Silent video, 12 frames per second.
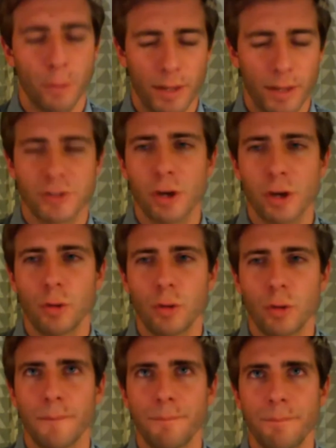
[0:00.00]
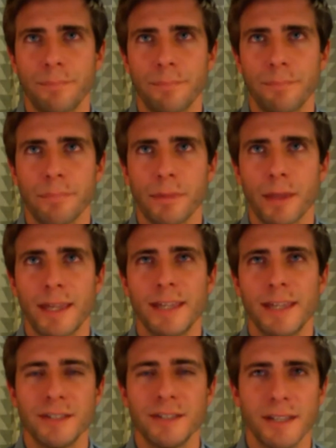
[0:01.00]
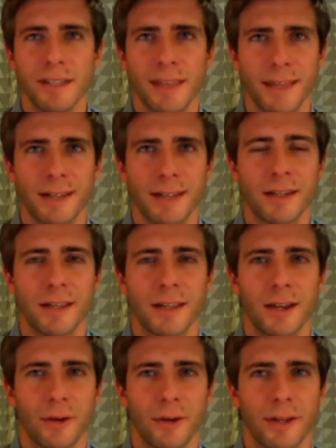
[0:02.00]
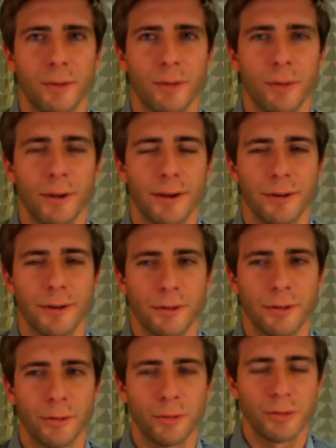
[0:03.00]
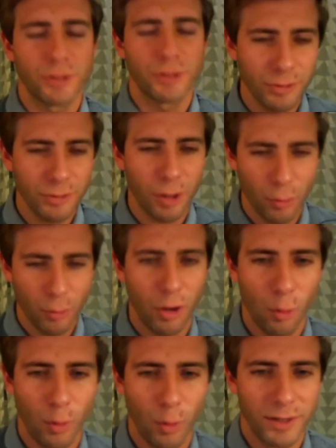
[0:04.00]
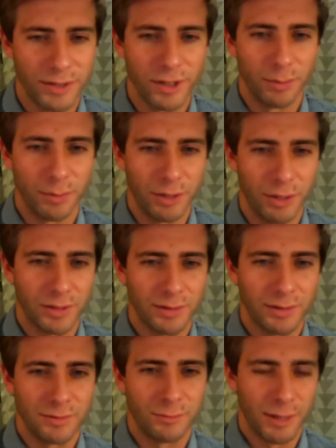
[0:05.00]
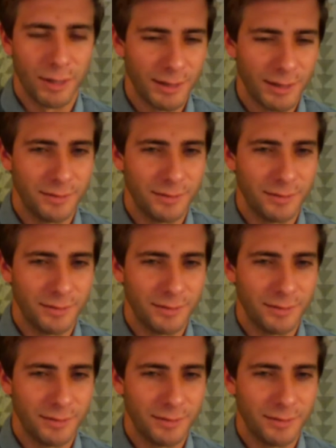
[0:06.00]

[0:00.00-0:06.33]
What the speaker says: so he's in that area where you still don't know what he's going to be, right?